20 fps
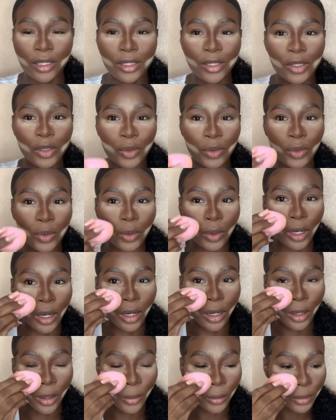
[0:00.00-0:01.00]

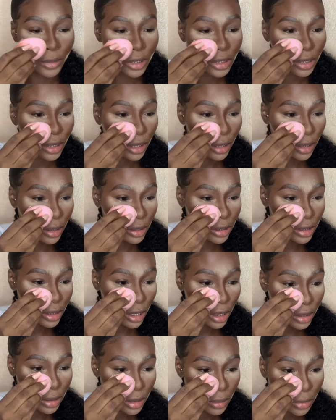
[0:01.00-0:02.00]
to set the
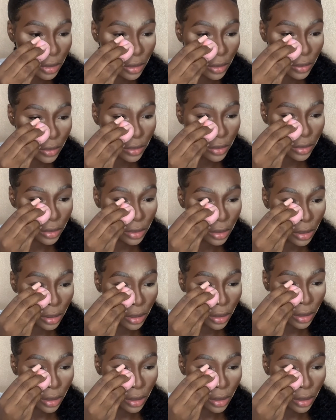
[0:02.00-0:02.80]
sides of my nose